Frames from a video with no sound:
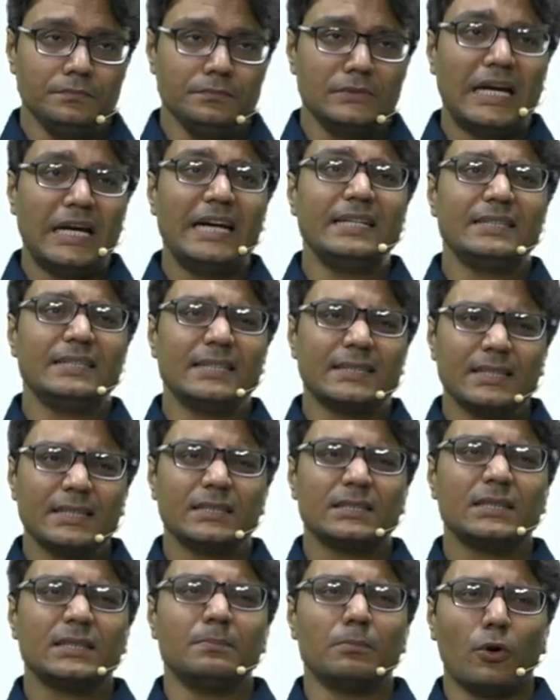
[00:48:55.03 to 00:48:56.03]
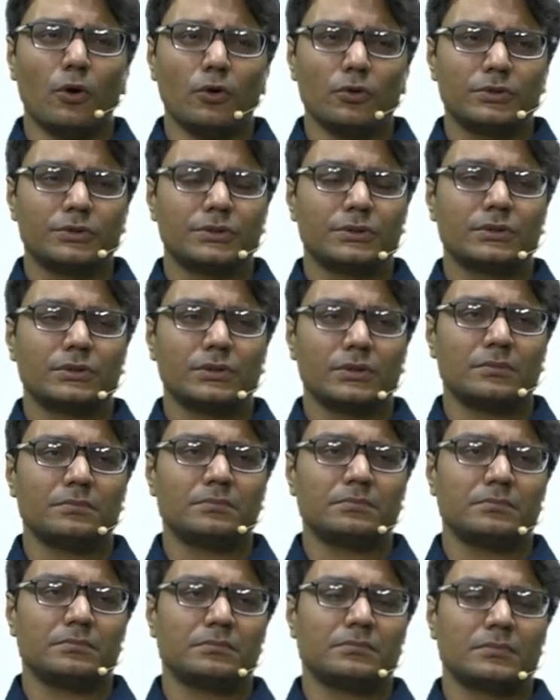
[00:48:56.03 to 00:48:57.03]
And this is the most,
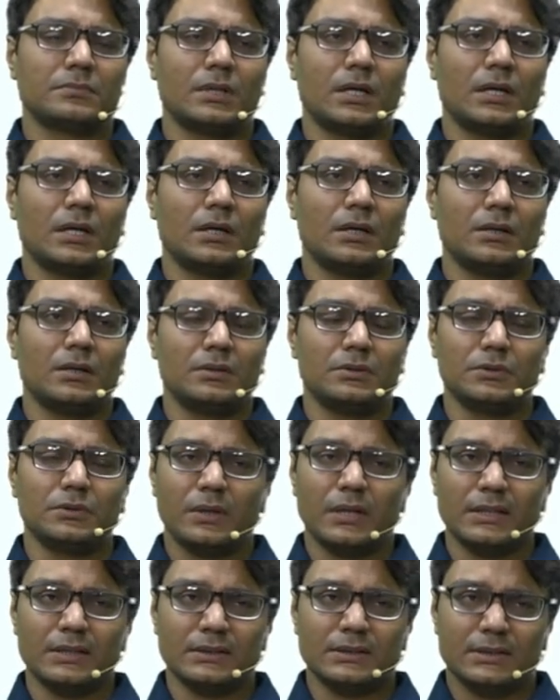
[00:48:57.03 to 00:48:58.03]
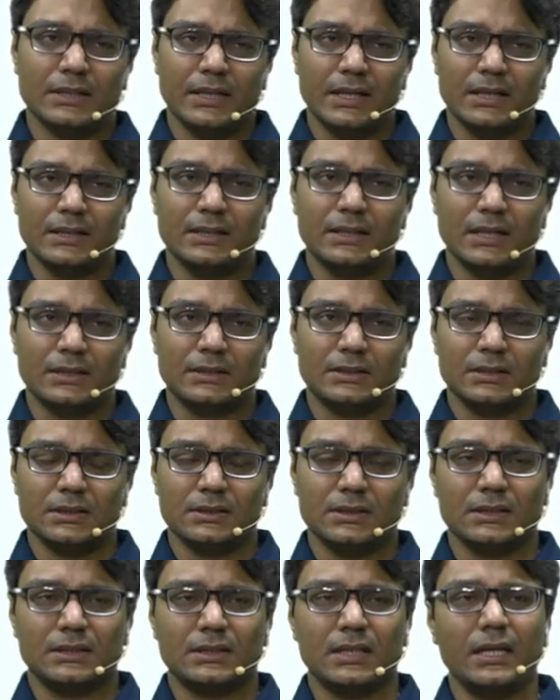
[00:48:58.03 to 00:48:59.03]
you can say that
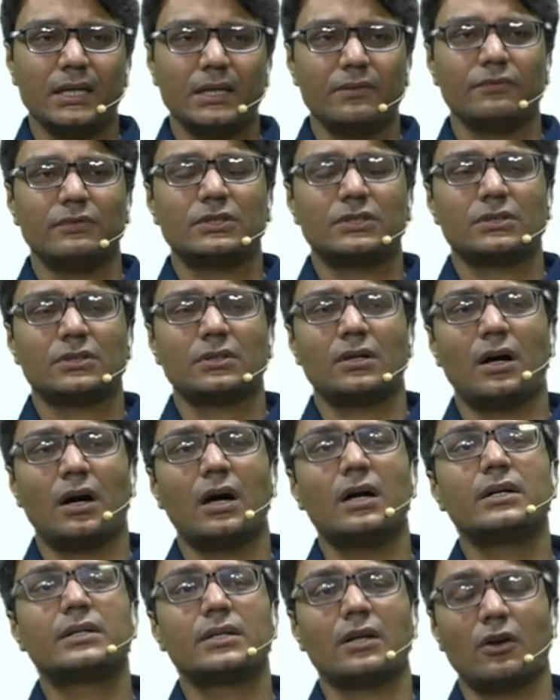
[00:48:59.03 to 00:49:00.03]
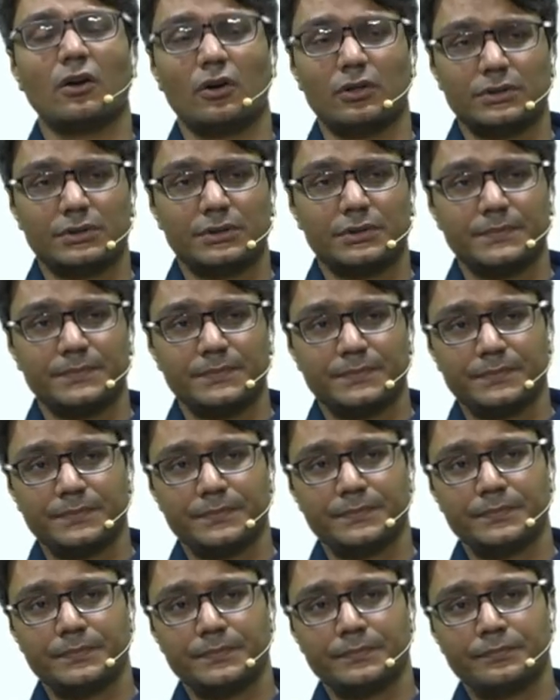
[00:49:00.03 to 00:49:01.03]
the thing which hurt a lot.
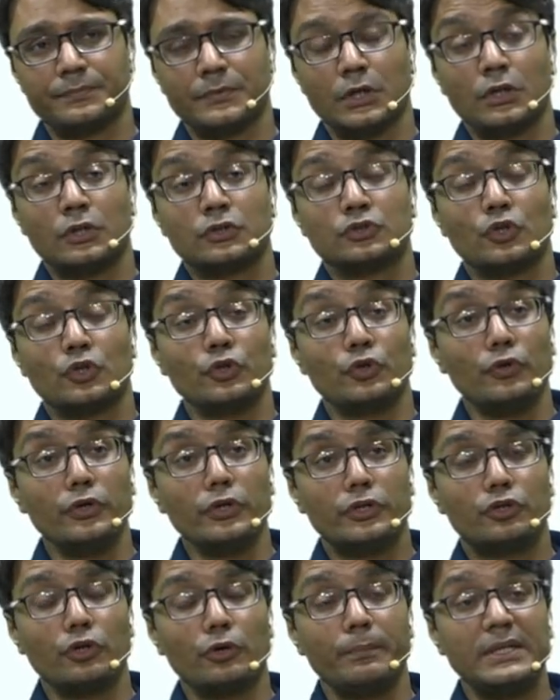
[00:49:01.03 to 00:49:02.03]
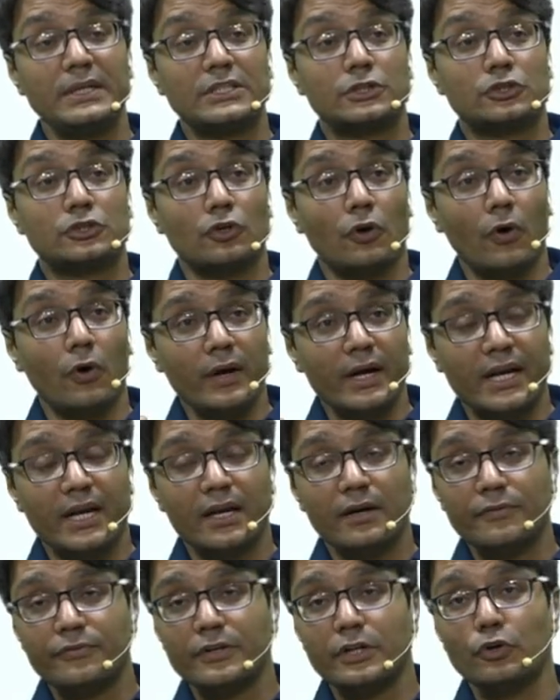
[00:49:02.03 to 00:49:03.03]
So you need to be strong
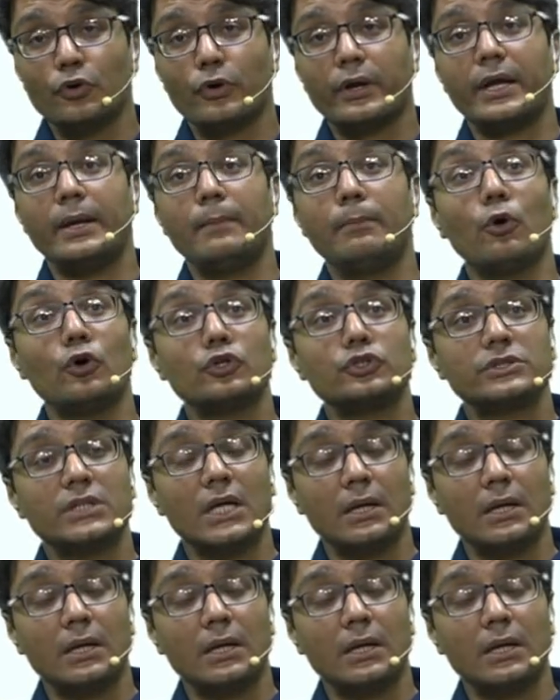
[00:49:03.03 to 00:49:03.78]
enough in your emotional